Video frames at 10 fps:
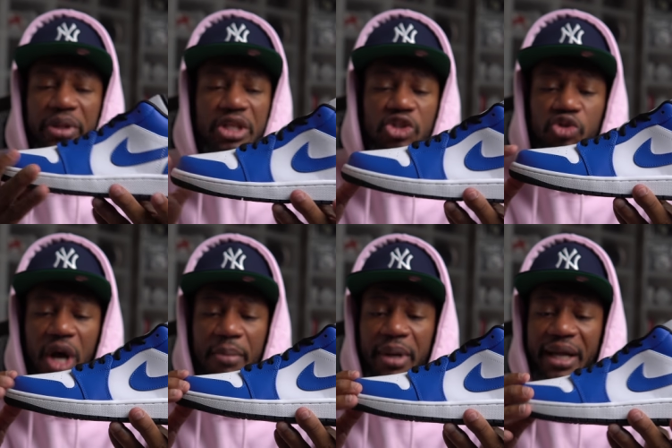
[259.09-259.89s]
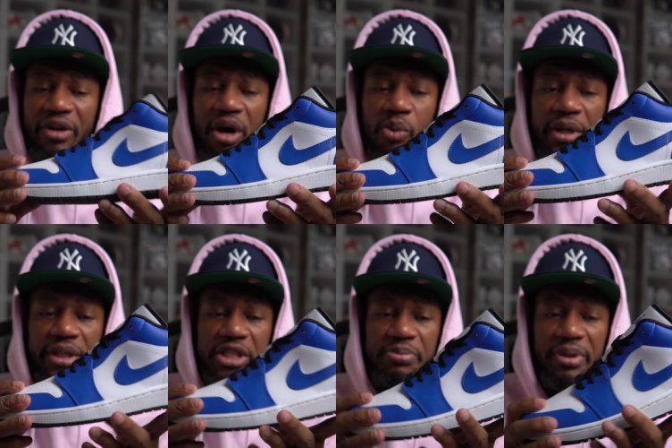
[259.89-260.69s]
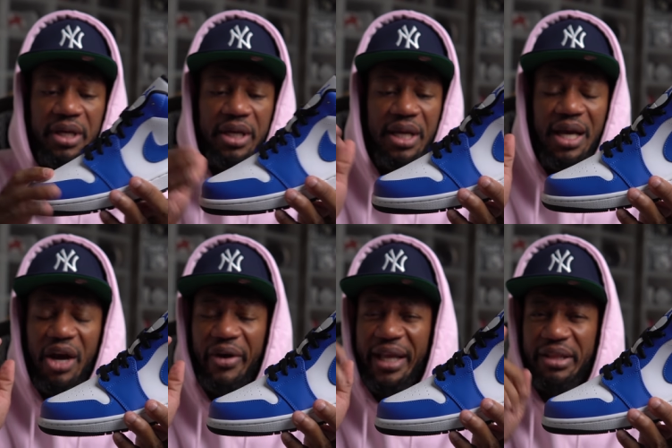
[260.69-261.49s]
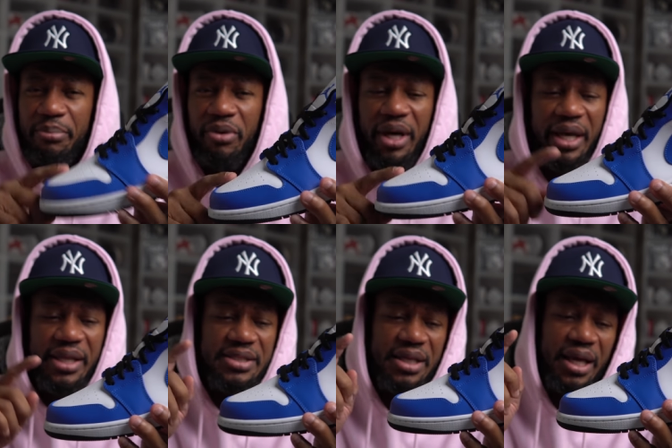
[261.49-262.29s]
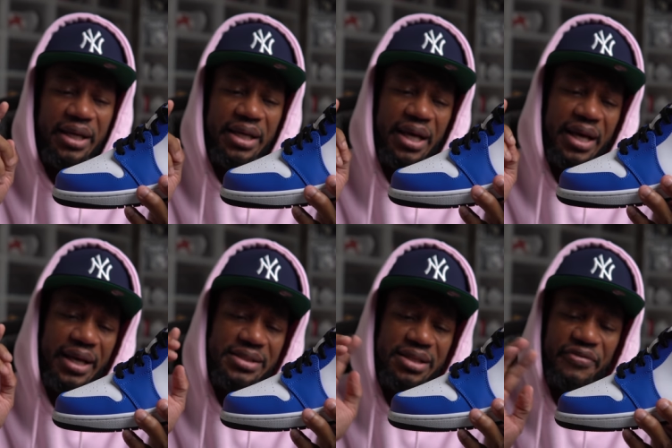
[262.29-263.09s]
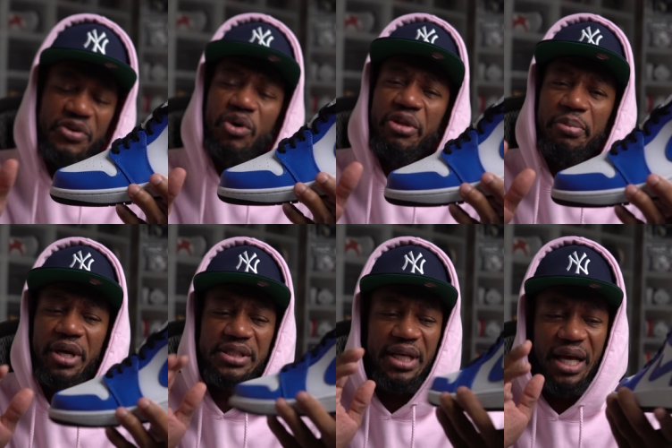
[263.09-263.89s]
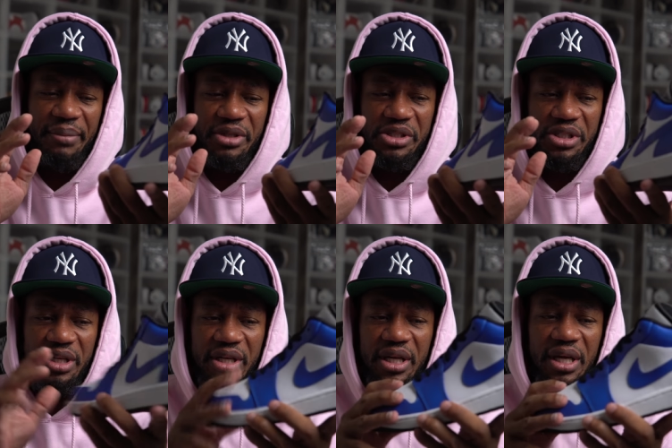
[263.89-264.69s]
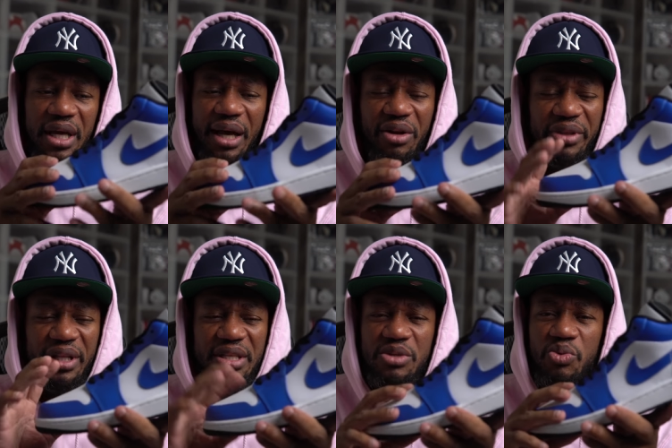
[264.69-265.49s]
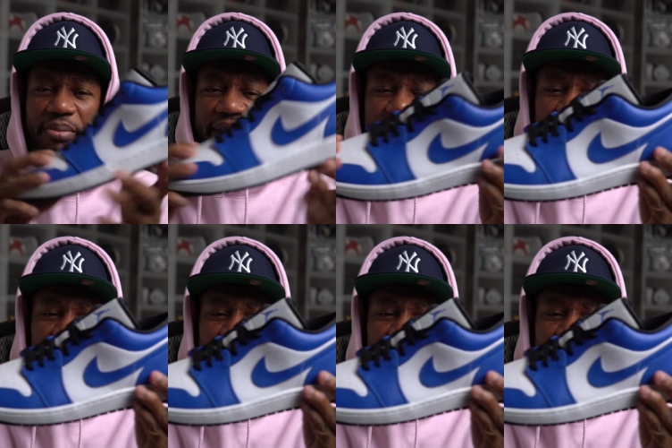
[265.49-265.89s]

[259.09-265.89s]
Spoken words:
when these dropped, but I know I wanted this pair. I already got the Breads. I got a few other pairs I copped this year. I don't think this is one of my